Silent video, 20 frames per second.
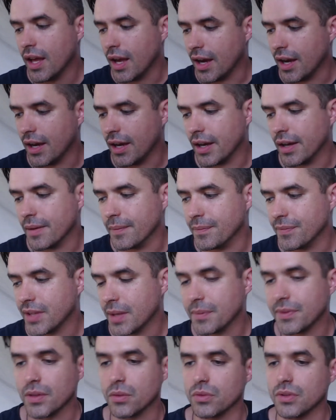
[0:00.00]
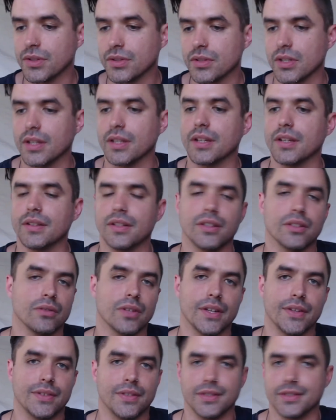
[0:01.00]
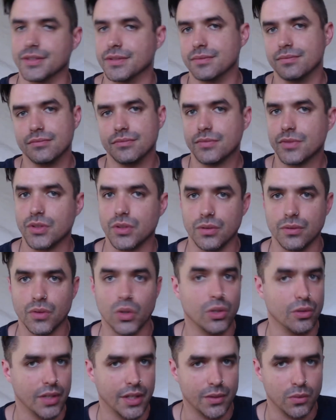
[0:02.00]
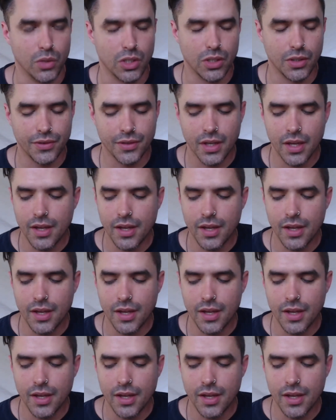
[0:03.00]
10% were in Australia, and then the rest are sort of all around the world.